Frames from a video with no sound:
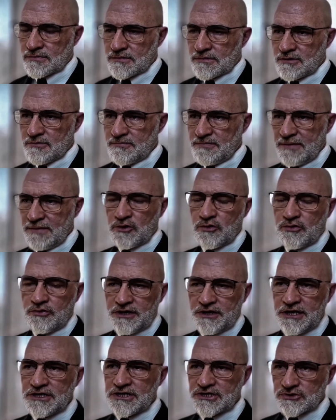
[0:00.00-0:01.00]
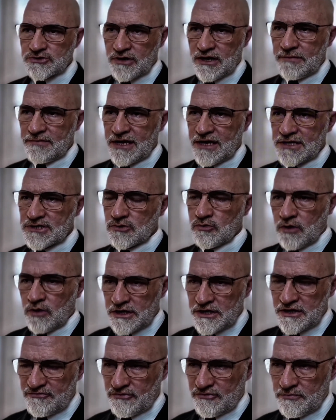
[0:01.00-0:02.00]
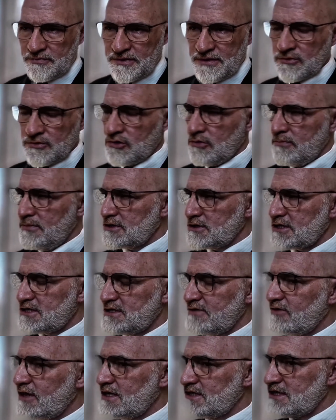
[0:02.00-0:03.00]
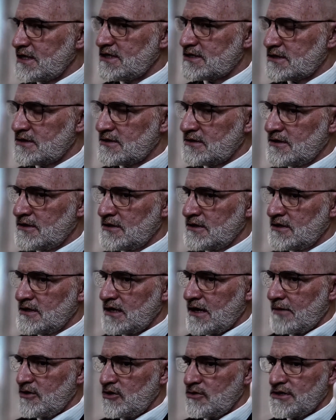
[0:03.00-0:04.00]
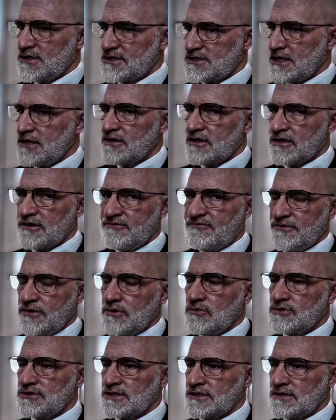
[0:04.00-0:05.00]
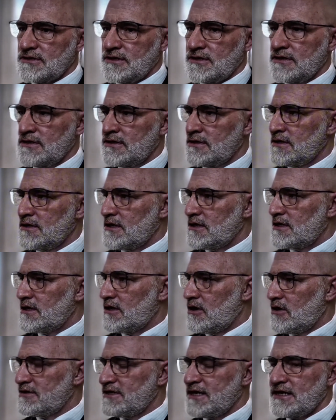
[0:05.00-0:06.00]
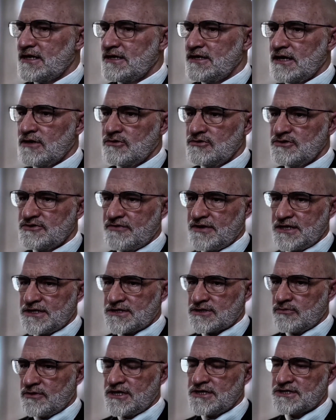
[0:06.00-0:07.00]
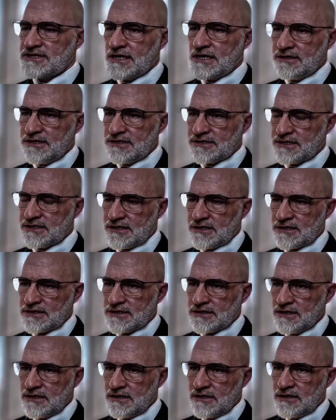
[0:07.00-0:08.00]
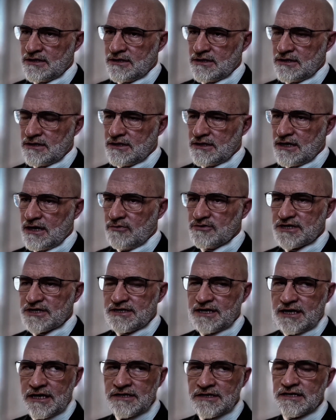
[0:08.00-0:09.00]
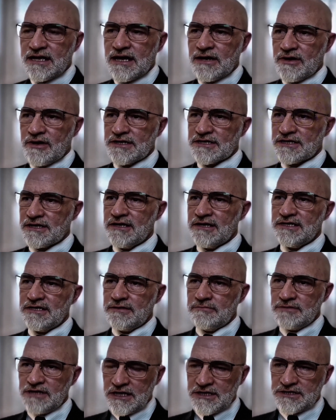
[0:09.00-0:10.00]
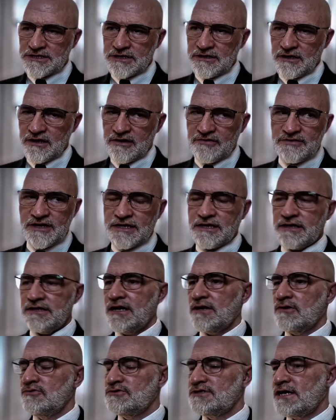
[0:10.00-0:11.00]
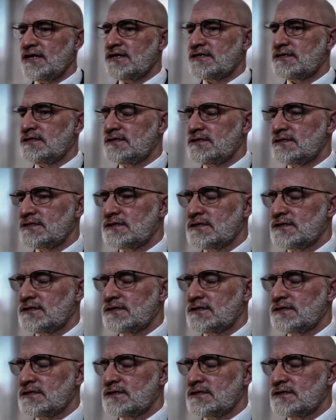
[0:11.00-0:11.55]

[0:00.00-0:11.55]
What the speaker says: People who he described as a wonderful people who built a civilization. I mean, you can see the confusion on Netanyahu's face when he's saying these things. It was an indirect condemnation of Netanyahu's actions.